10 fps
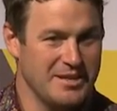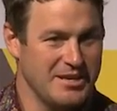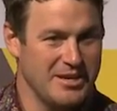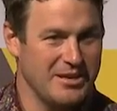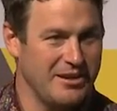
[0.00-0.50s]

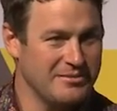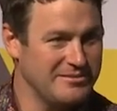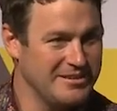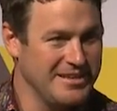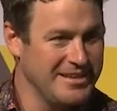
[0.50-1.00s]
You know,
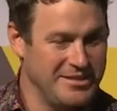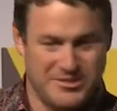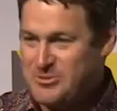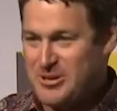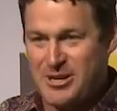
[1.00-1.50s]
you
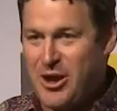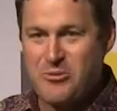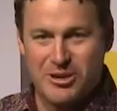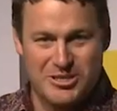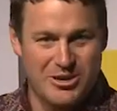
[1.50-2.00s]
still got to know
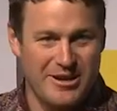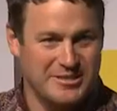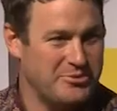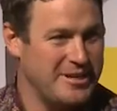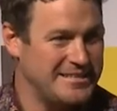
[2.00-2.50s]
what a
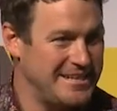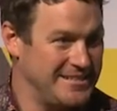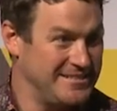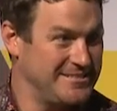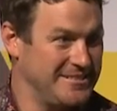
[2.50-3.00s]
chi-square
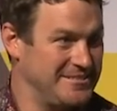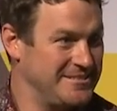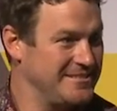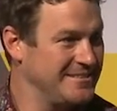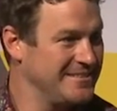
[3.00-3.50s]
test is,
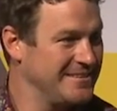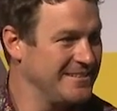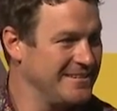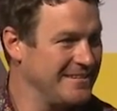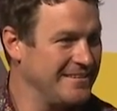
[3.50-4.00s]

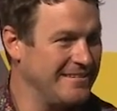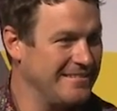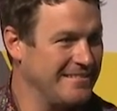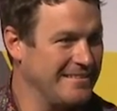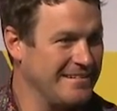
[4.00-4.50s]
right?
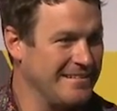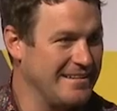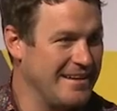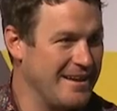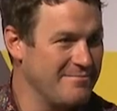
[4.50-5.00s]

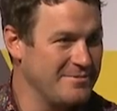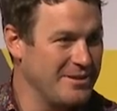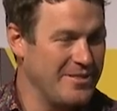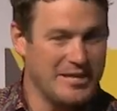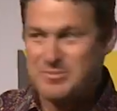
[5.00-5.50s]

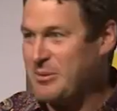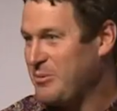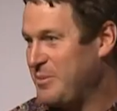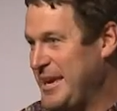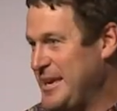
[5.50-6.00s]
And that's
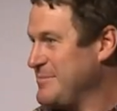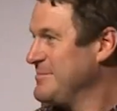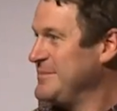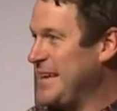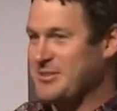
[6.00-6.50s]
probably
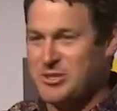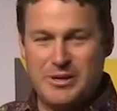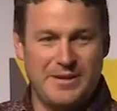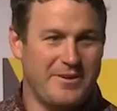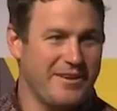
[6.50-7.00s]
down to
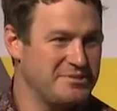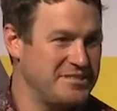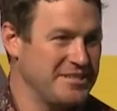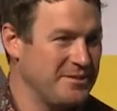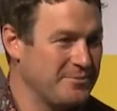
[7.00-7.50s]

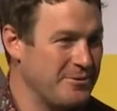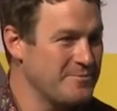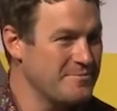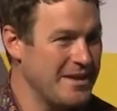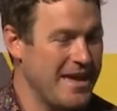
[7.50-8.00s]
25% of the
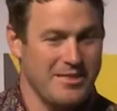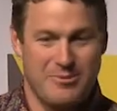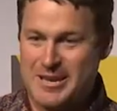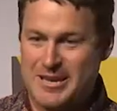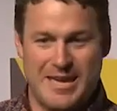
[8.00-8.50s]
room, and then we
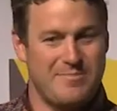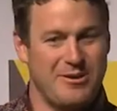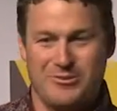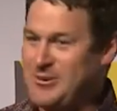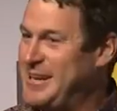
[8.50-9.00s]
can keep
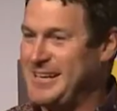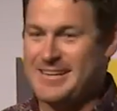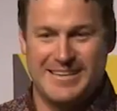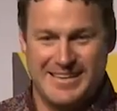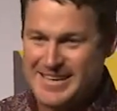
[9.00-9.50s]
on drilling
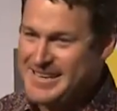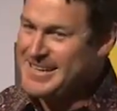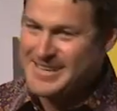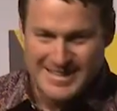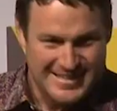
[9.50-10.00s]

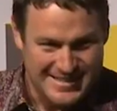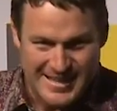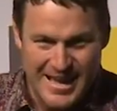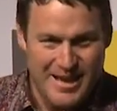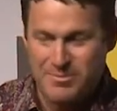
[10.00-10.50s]

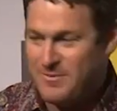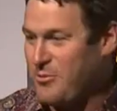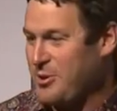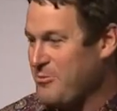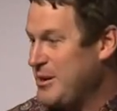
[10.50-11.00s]

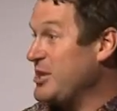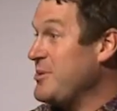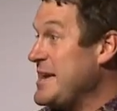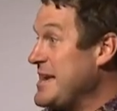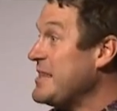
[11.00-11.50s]
before you're really doing
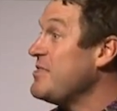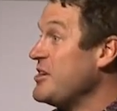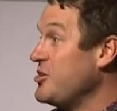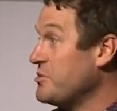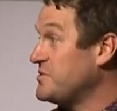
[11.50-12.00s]
anything
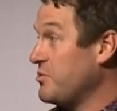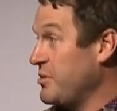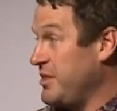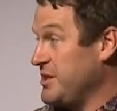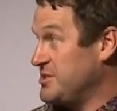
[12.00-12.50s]
useful with
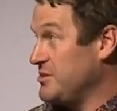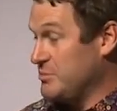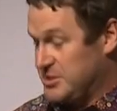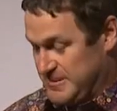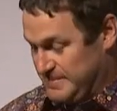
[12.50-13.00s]
these
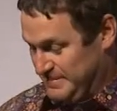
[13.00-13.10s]
tools.